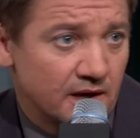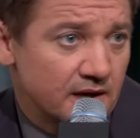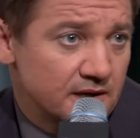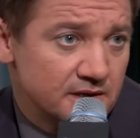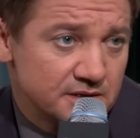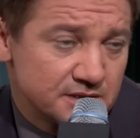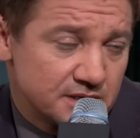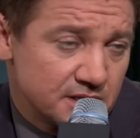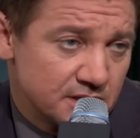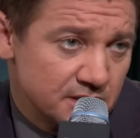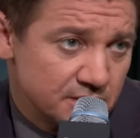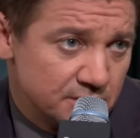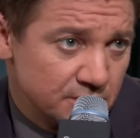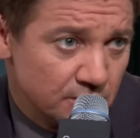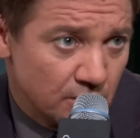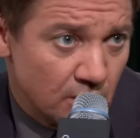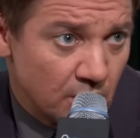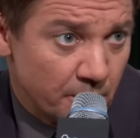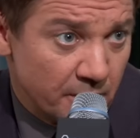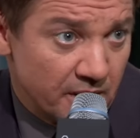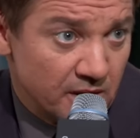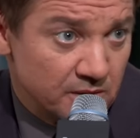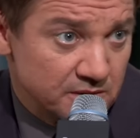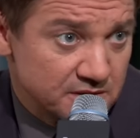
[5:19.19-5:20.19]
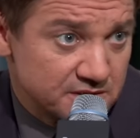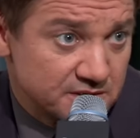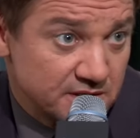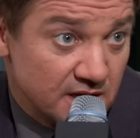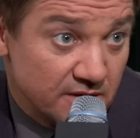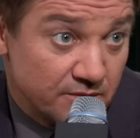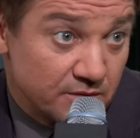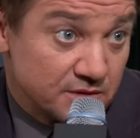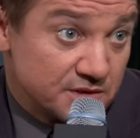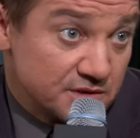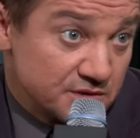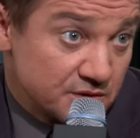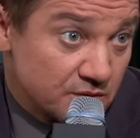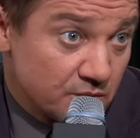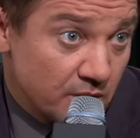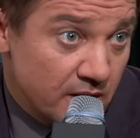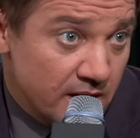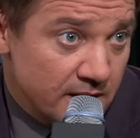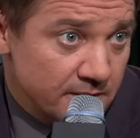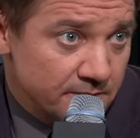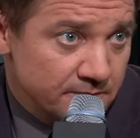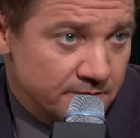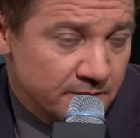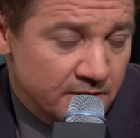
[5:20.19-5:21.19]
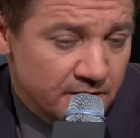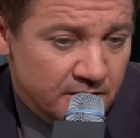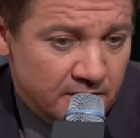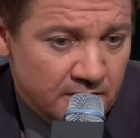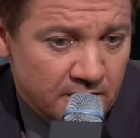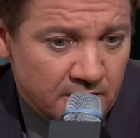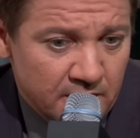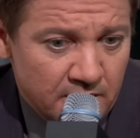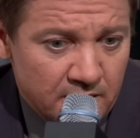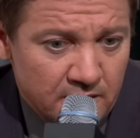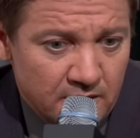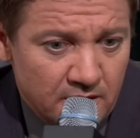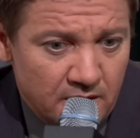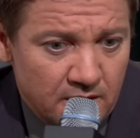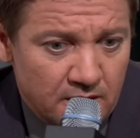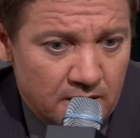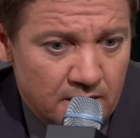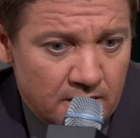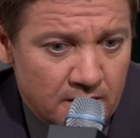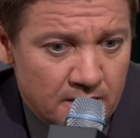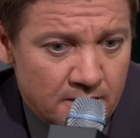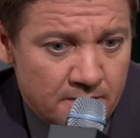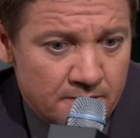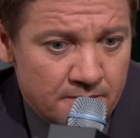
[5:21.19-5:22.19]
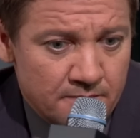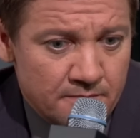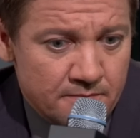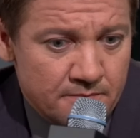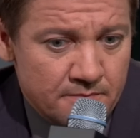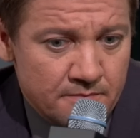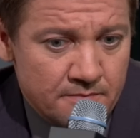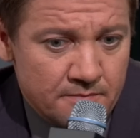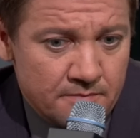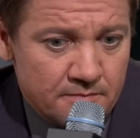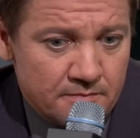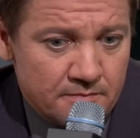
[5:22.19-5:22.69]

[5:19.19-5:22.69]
I just get to do all my own stuff, which is great. Um,